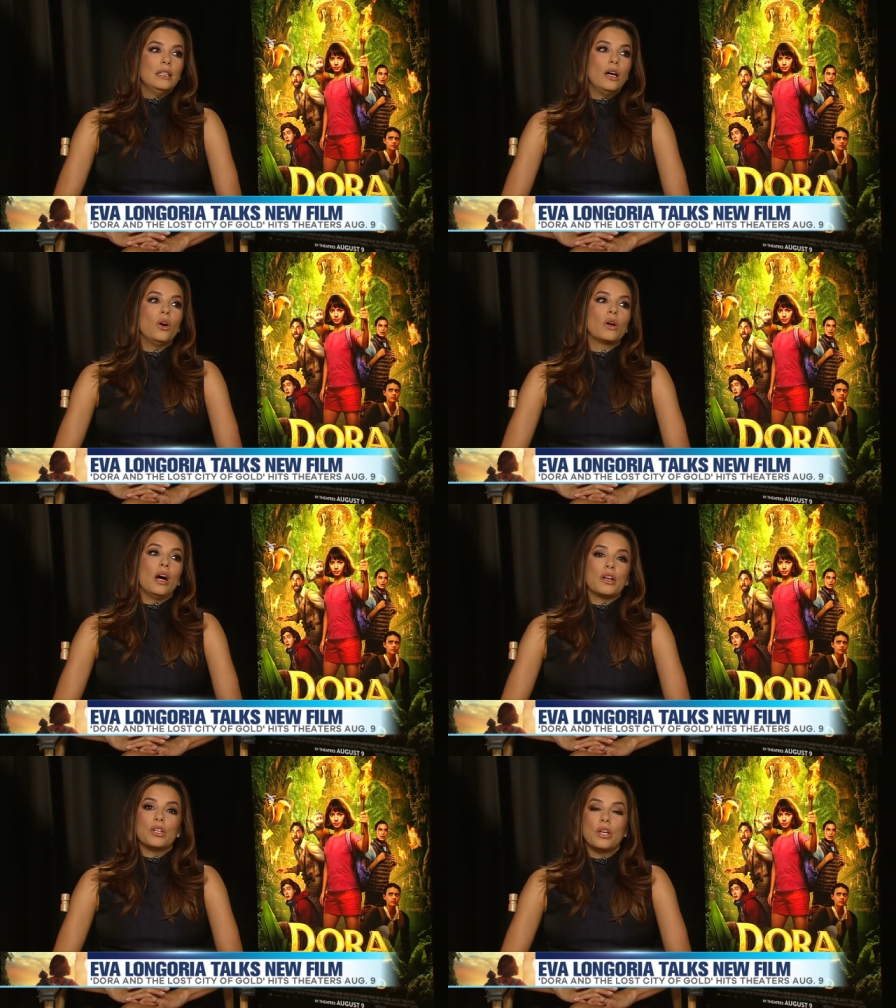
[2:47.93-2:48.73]
Oh
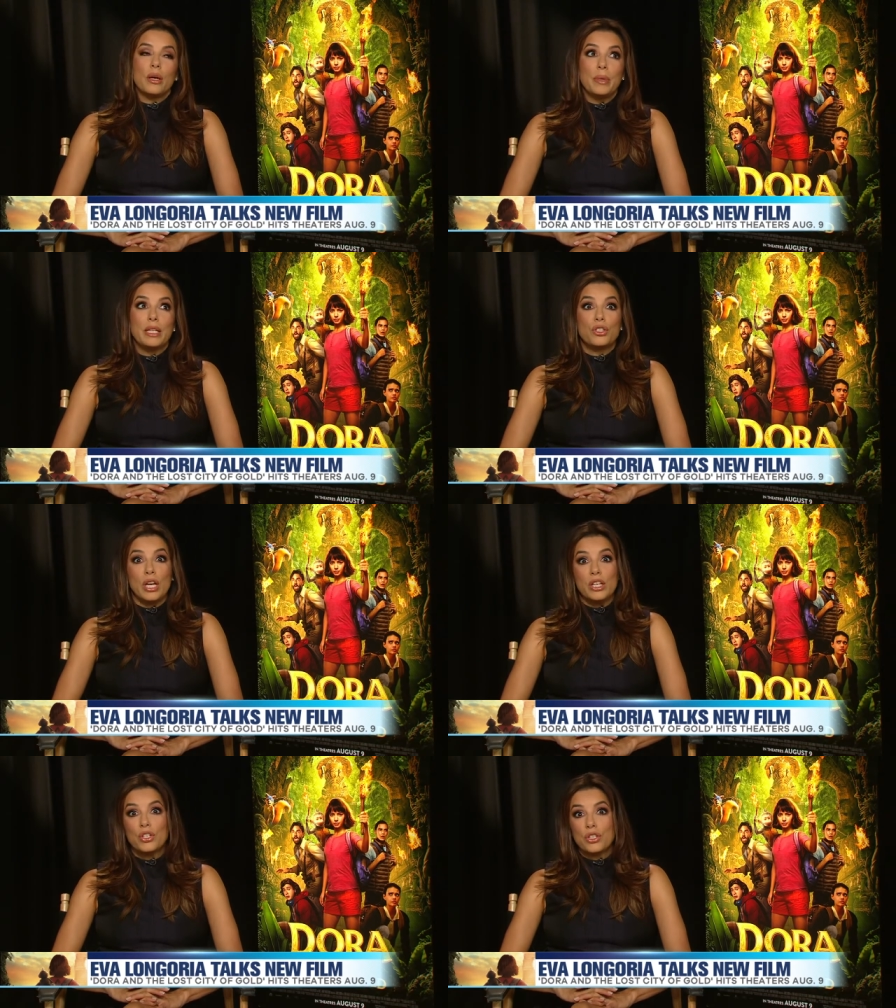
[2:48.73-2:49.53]
gosh, I mean, it's
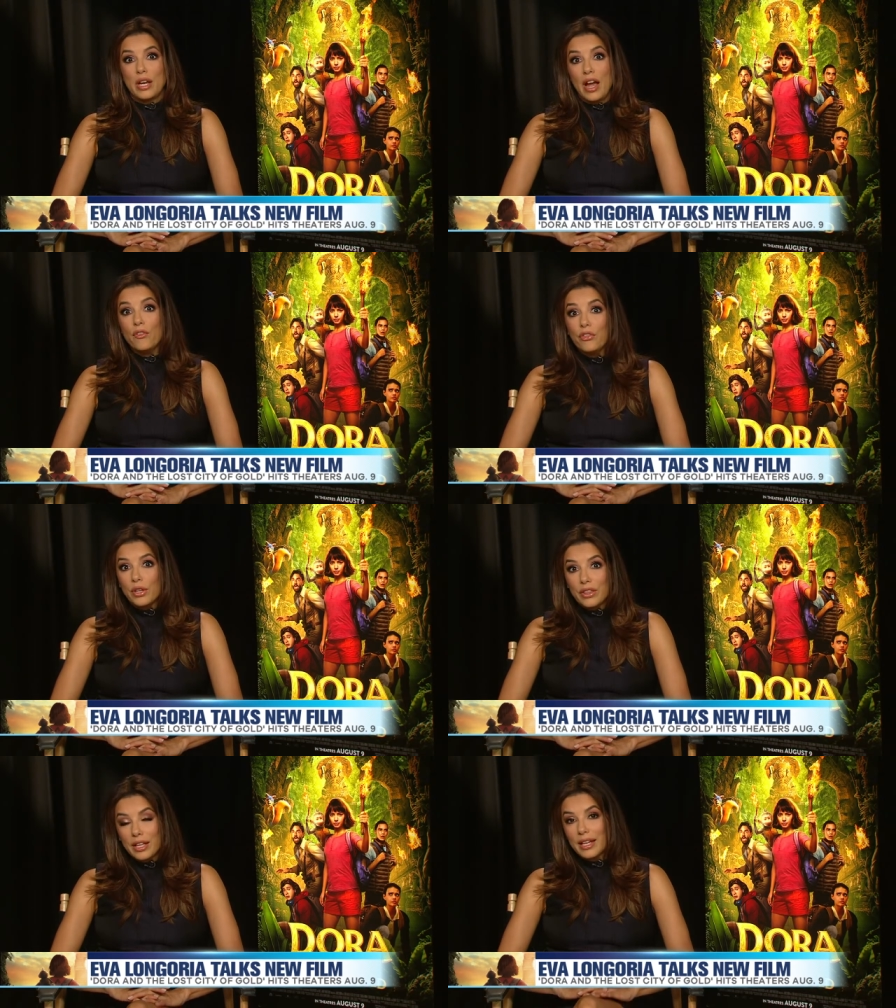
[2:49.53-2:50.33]
changed
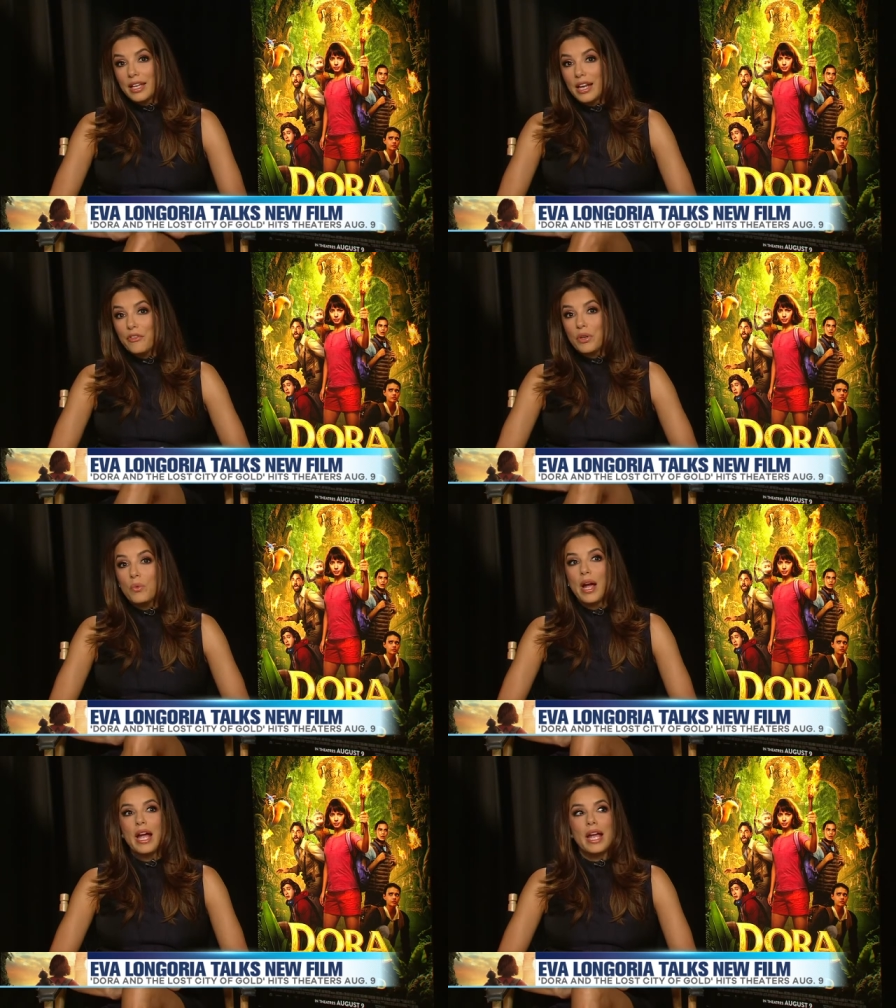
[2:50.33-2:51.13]
everything in every
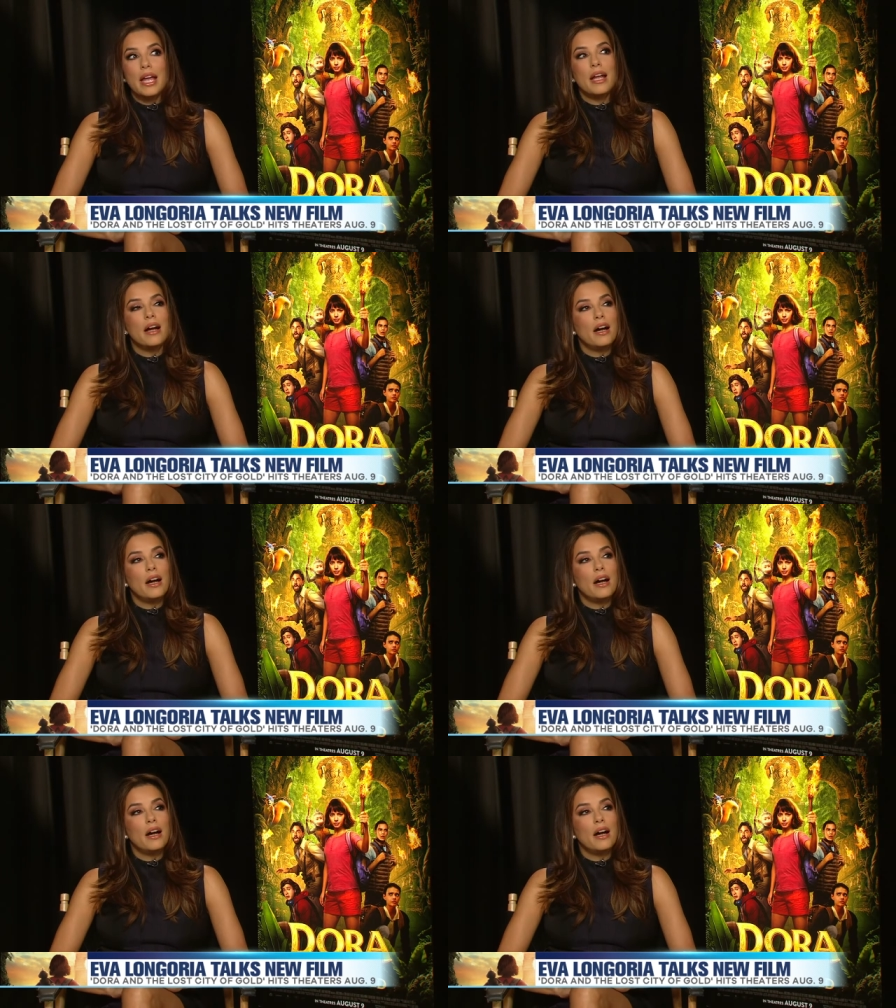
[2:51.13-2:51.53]
way.